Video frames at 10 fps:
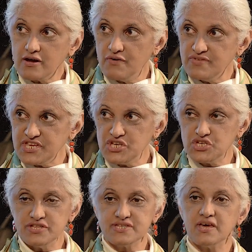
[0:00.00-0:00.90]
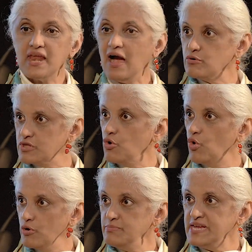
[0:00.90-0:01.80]
conversations around the
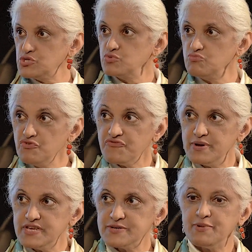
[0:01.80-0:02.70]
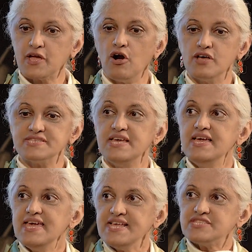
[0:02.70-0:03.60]
whole Me Too movement, because
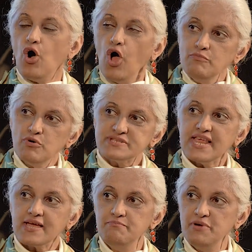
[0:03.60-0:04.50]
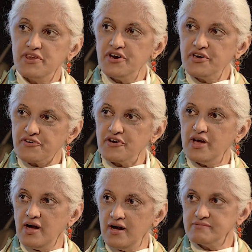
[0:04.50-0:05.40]
it's almost like a
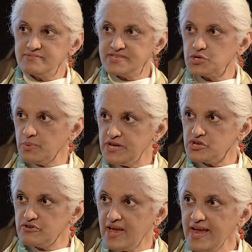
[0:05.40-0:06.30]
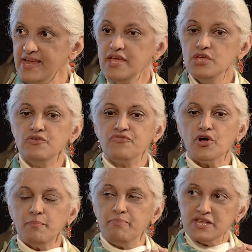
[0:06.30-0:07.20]
mirror situation, right? You've
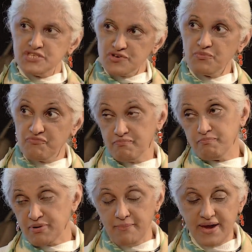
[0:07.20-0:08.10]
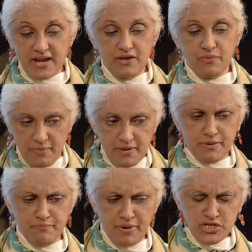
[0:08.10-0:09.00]
got a bunch of primarily women,
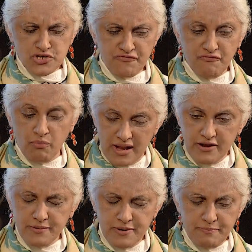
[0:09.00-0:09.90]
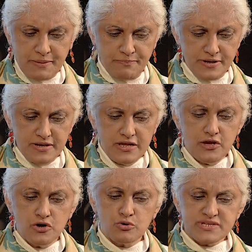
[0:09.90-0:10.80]
but bunch of vulnerable people
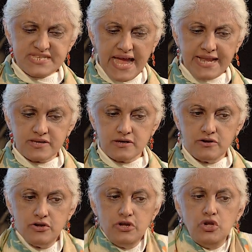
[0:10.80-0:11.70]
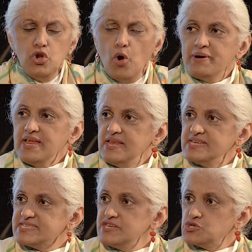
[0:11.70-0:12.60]
who said nobody
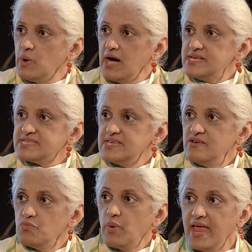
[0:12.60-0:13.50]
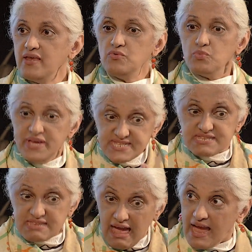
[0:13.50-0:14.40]
listened to us when we
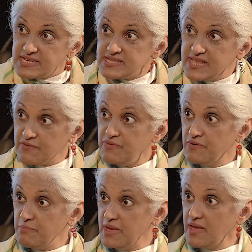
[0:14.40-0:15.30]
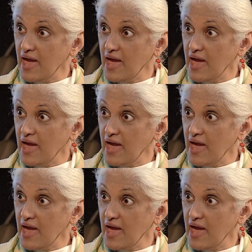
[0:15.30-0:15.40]
said that we were being